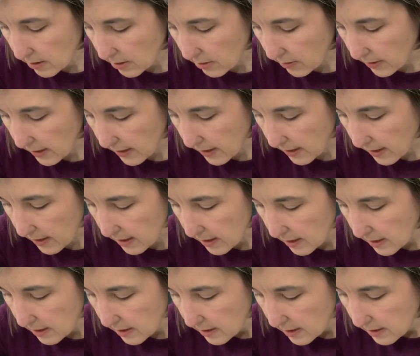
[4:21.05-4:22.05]
Okay,
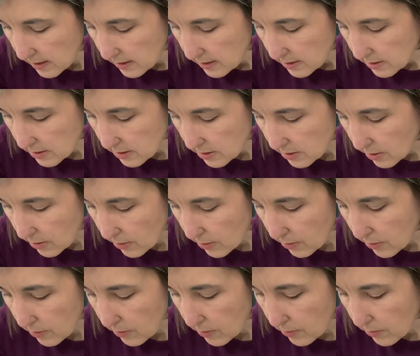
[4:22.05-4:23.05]

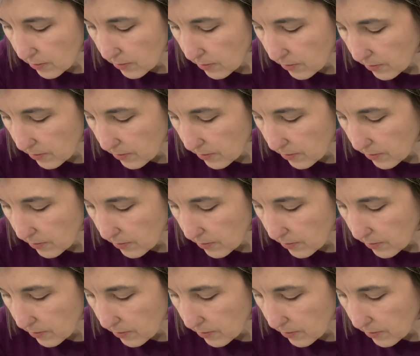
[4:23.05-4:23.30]
so